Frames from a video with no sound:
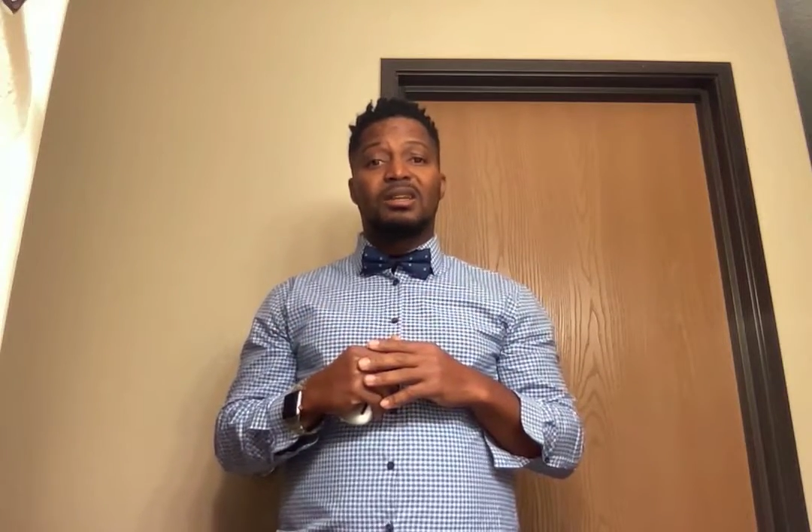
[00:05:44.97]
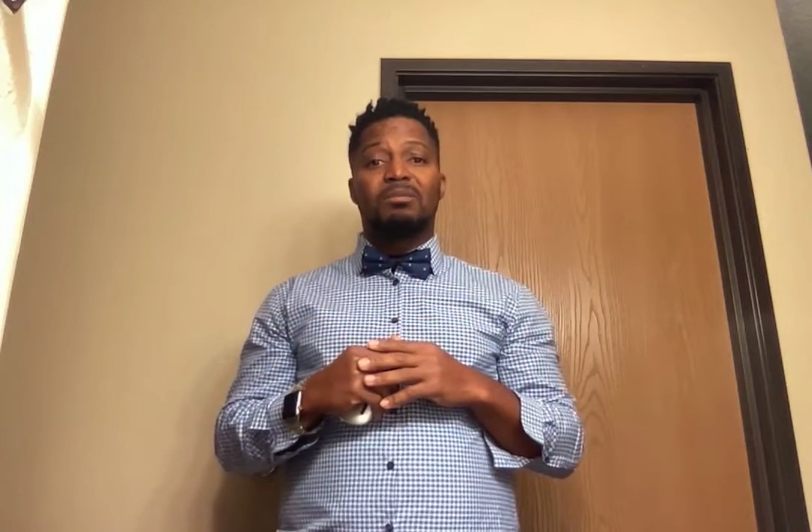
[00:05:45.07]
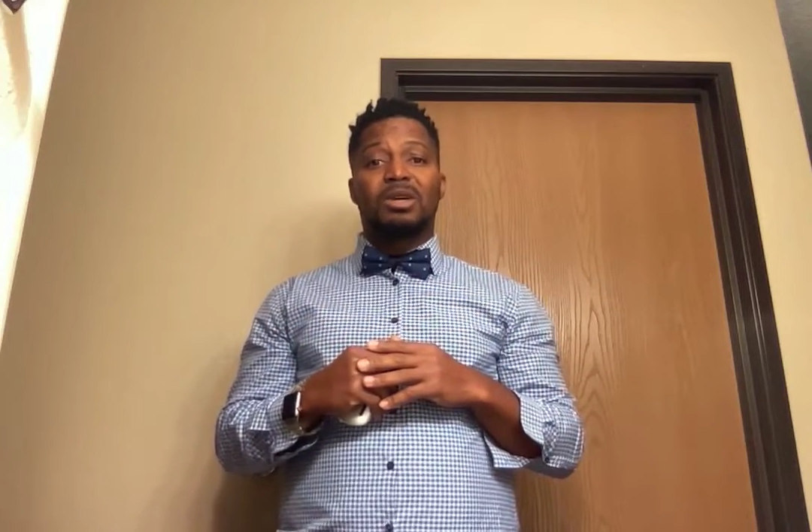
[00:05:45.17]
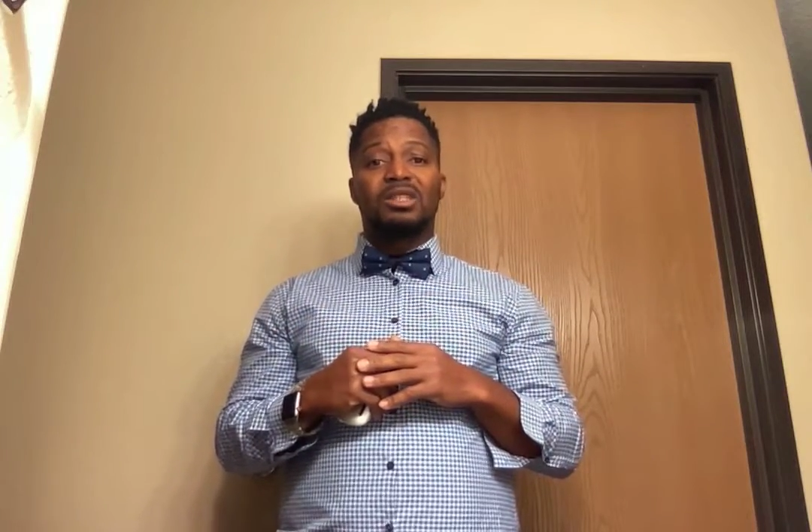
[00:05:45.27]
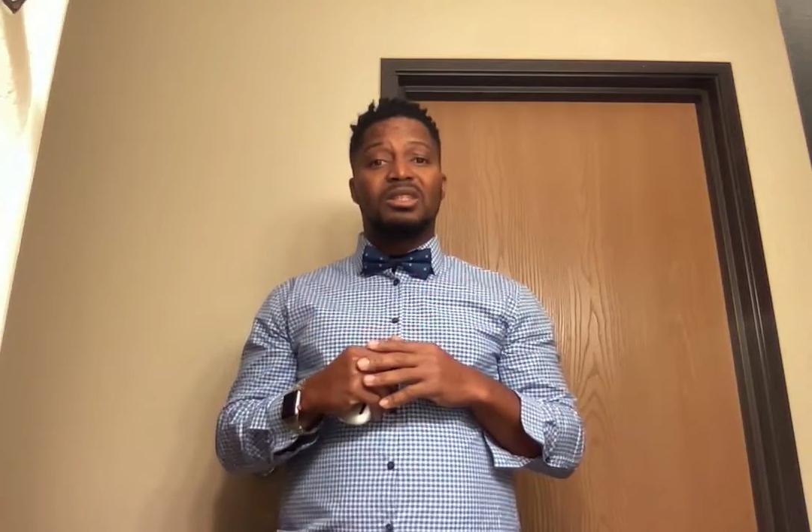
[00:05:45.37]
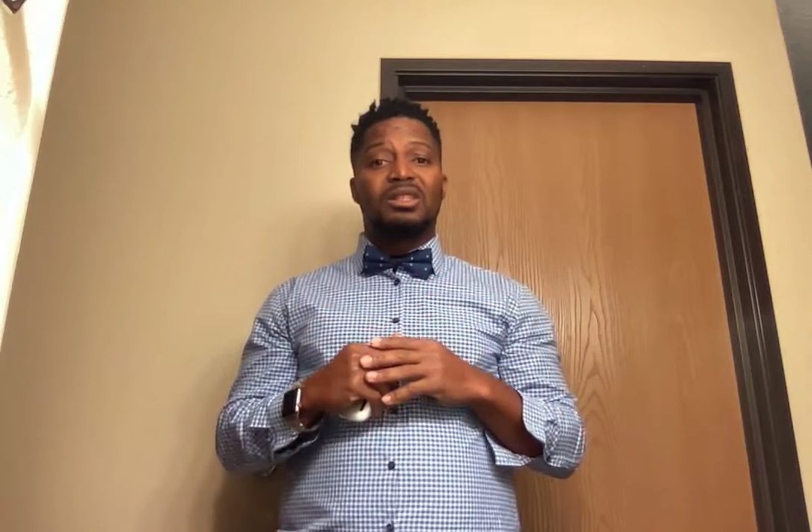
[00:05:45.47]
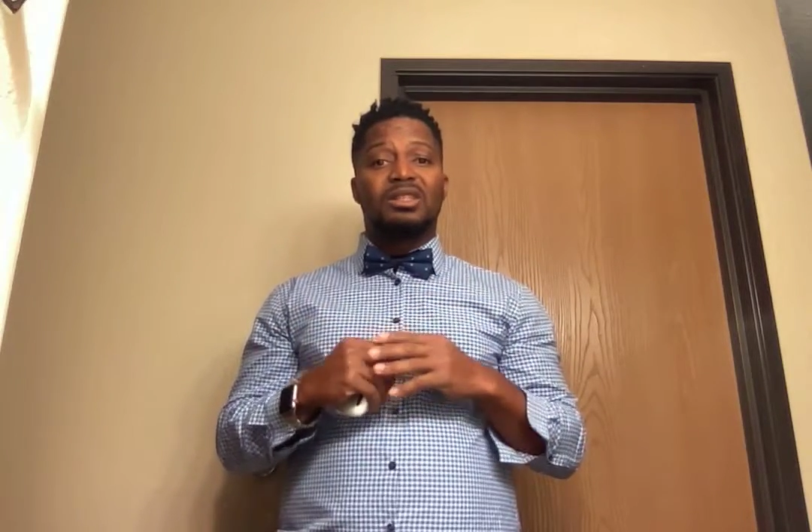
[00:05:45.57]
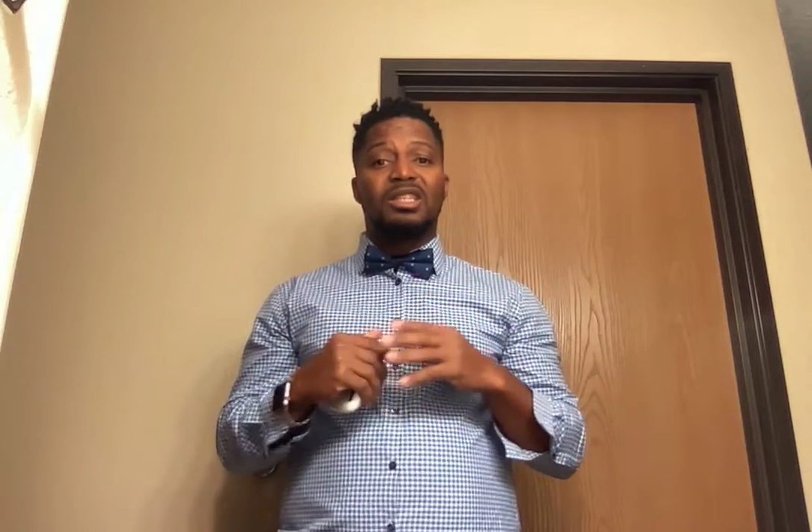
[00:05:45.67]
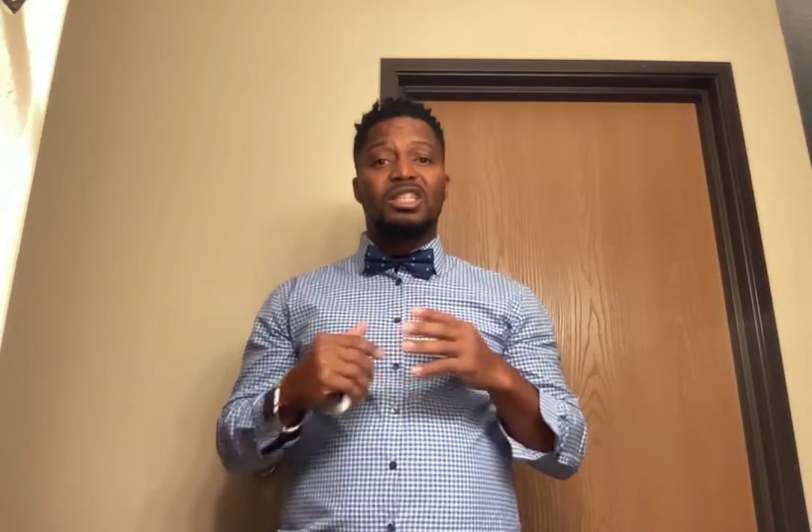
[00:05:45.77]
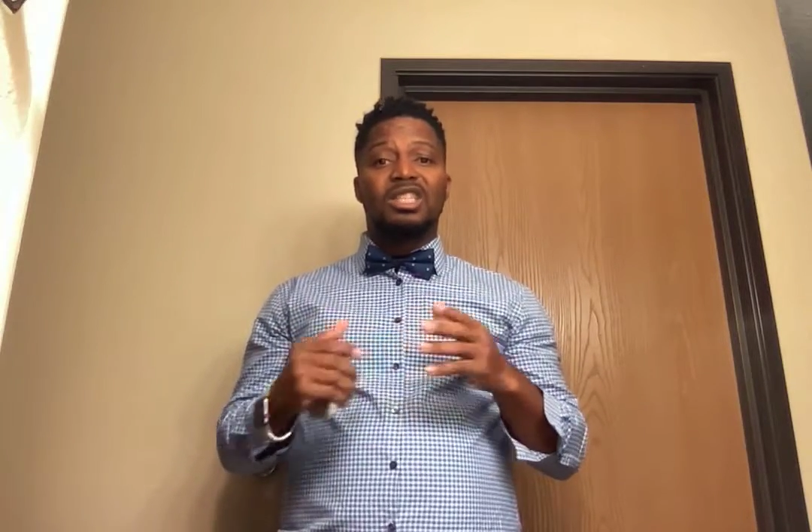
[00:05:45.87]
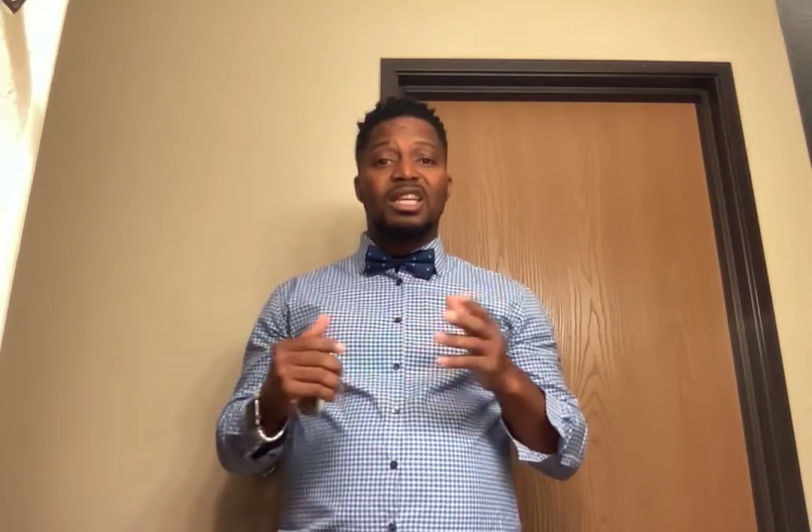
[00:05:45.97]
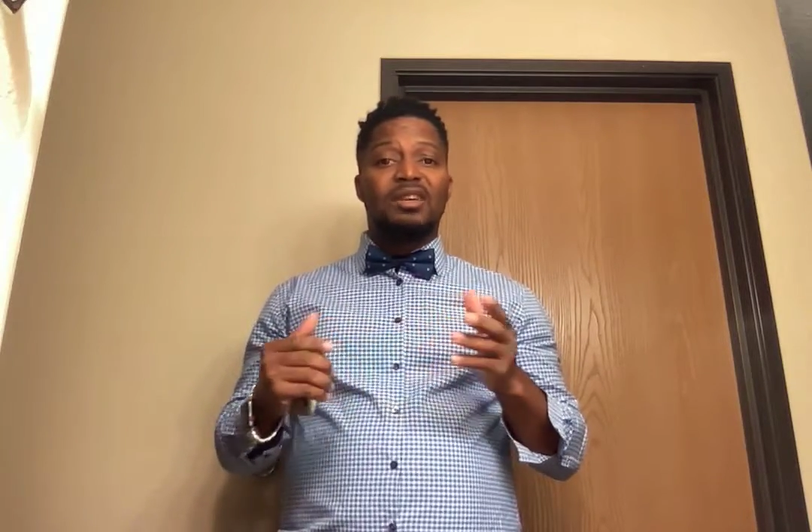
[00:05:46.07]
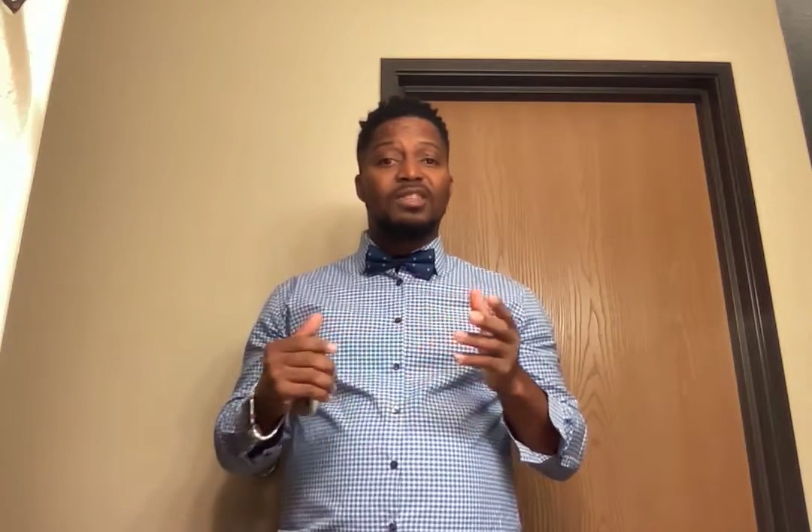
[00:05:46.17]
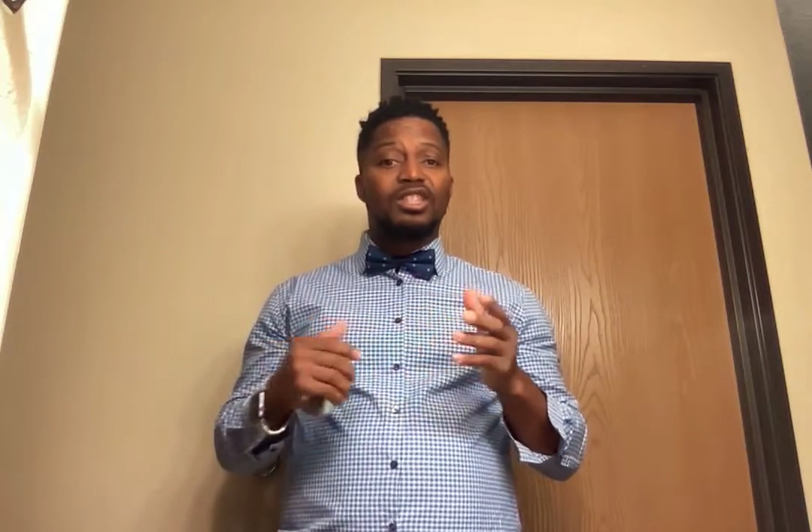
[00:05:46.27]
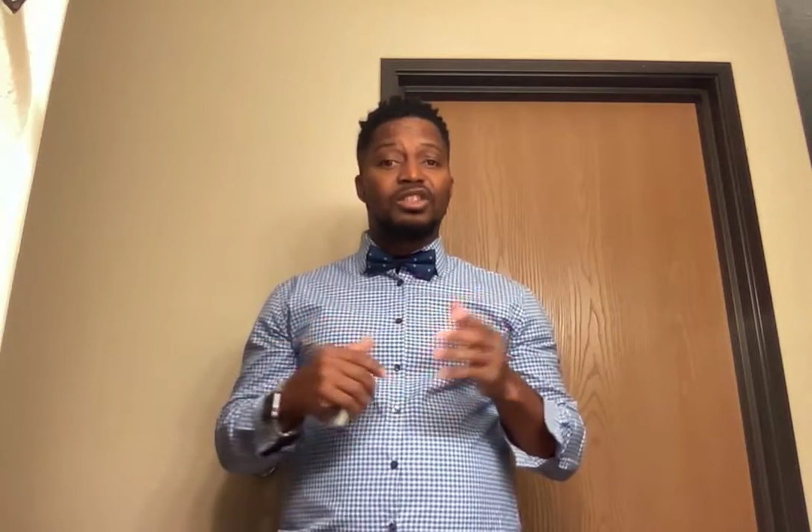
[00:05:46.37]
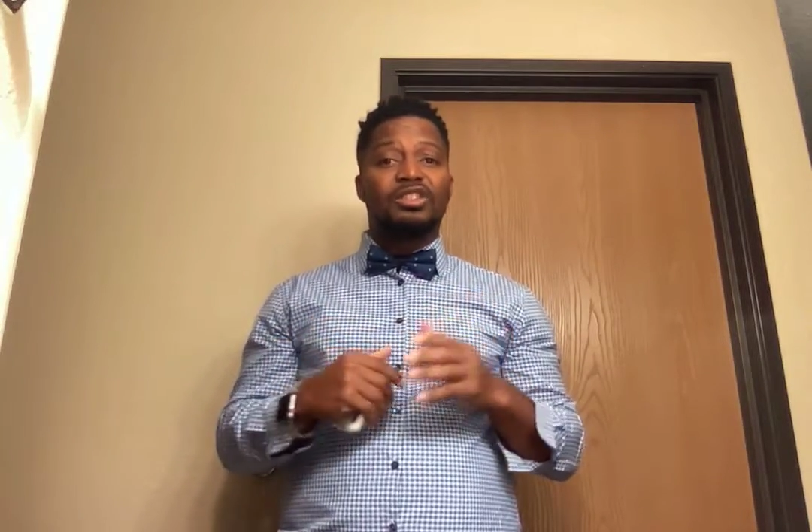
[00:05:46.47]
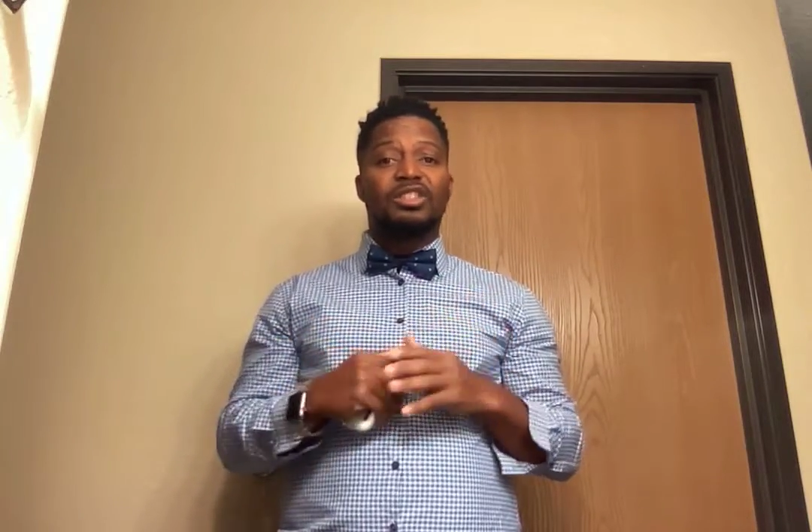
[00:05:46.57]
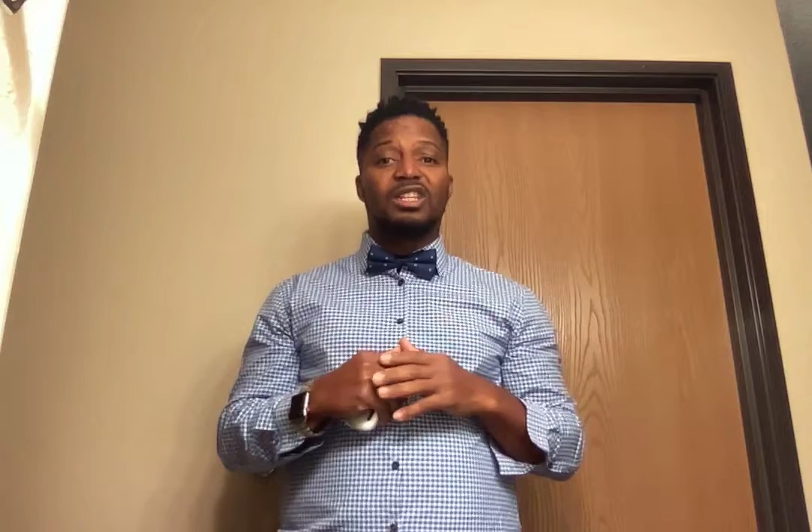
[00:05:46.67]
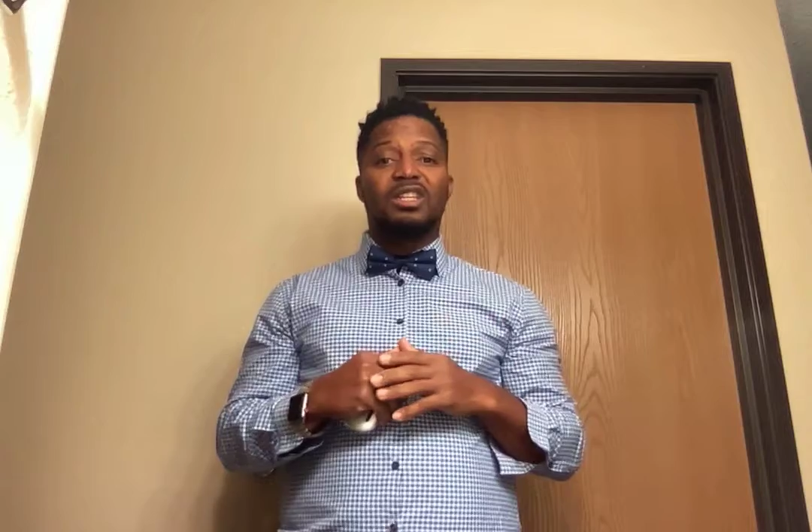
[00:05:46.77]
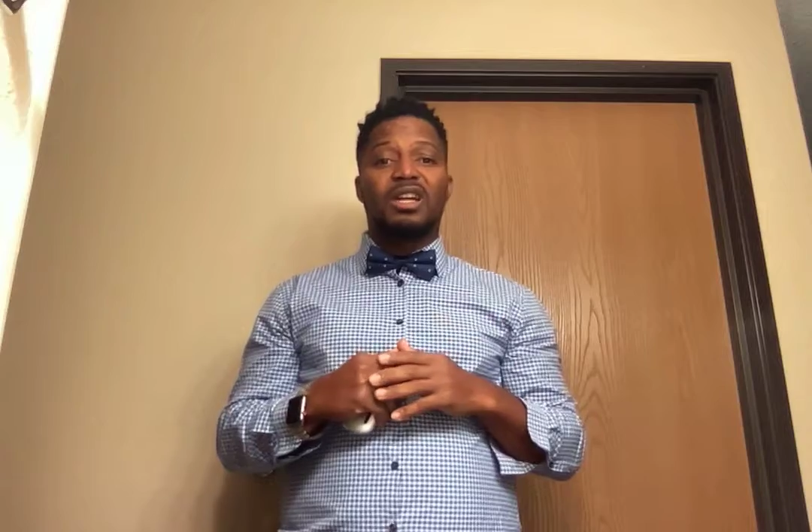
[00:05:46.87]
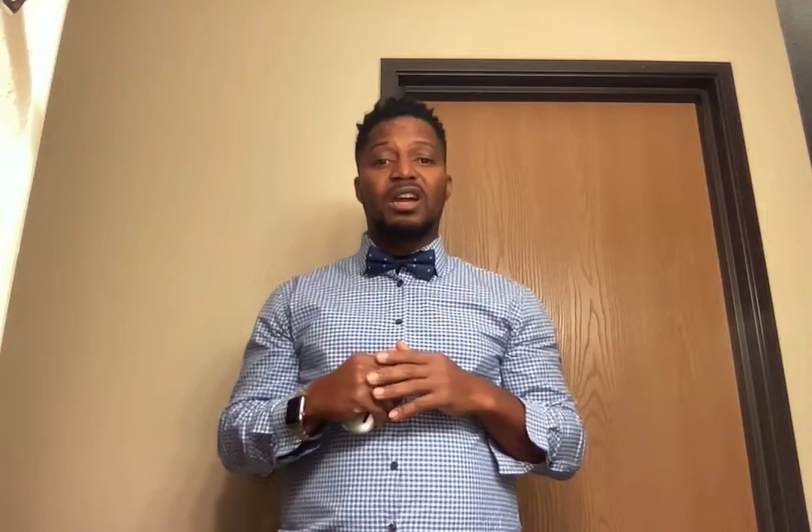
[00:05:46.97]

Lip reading: but each and every children